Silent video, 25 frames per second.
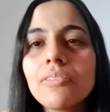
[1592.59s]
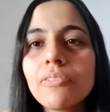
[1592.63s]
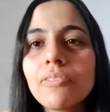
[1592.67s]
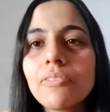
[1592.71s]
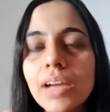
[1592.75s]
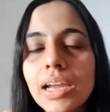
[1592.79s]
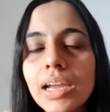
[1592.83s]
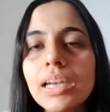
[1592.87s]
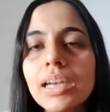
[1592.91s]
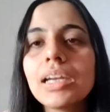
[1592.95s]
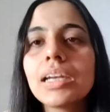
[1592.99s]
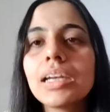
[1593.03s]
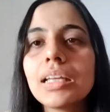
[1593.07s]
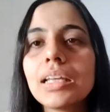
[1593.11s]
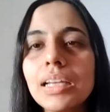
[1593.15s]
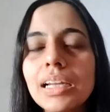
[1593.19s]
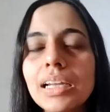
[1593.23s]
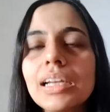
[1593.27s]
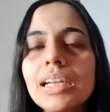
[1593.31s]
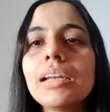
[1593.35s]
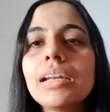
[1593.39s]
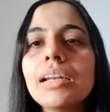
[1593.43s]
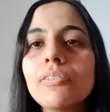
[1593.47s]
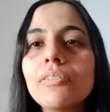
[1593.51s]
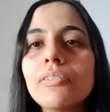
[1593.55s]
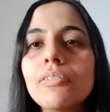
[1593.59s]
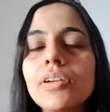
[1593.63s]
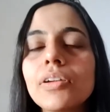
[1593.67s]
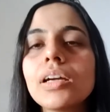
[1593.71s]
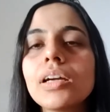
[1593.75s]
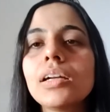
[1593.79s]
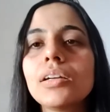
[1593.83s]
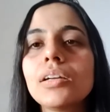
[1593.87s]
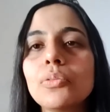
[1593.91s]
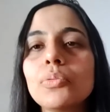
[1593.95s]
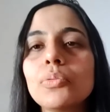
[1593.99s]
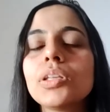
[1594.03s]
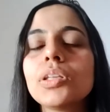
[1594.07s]
find it a little
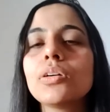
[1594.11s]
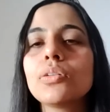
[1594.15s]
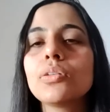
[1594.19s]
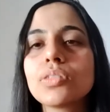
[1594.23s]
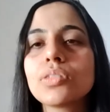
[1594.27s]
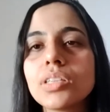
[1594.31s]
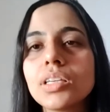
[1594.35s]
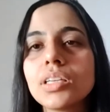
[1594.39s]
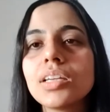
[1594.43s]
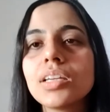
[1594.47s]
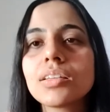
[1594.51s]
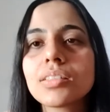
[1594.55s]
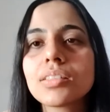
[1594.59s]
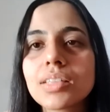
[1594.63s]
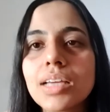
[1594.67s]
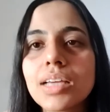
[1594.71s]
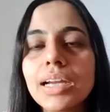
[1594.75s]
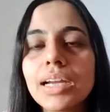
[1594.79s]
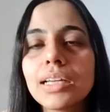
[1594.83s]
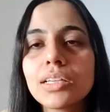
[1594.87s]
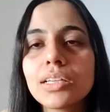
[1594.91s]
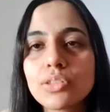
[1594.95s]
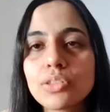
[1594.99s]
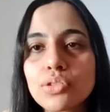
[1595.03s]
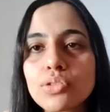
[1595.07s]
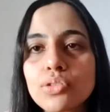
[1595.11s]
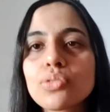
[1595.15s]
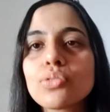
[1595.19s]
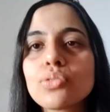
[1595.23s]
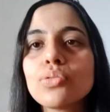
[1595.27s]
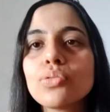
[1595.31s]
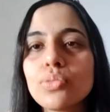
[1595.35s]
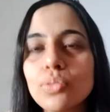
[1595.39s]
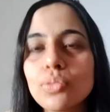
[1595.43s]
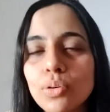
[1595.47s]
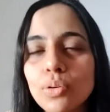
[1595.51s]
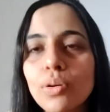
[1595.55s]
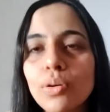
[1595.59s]
difficult without seniors' guidance
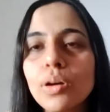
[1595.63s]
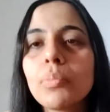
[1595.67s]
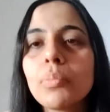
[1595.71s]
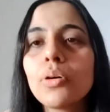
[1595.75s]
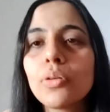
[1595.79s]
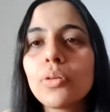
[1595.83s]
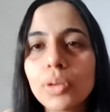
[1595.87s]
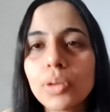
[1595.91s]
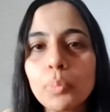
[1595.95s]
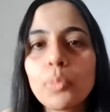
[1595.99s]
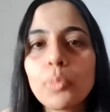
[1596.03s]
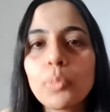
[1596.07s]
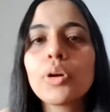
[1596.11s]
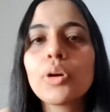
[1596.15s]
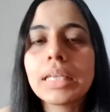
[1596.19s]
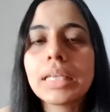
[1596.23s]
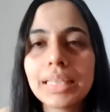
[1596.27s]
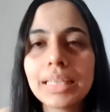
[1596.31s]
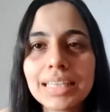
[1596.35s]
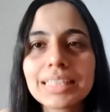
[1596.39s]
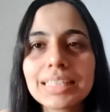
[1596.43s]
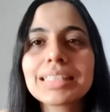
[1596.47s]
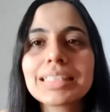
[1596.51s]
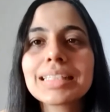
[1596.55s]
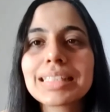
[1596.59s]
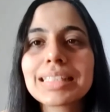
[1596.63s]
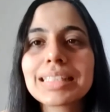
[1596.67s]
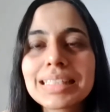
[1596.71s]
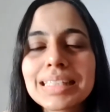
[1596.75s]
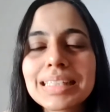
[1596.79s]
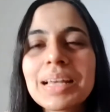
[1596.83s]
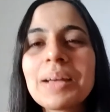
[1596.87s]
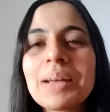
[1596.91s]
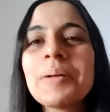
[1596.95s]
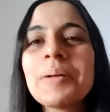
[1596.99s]
to go about reporting cases.